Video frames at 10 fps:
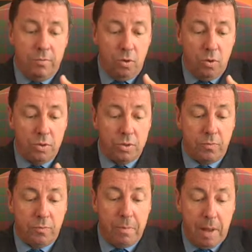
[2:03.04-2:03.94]
of laws
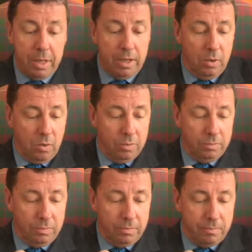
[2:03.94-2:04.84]
for public law,
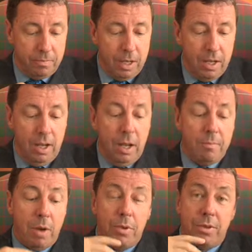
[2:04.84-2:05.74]

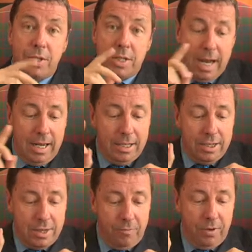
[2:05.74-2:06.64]
but with the
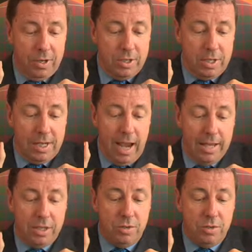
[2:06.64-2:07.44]
salient difference that it has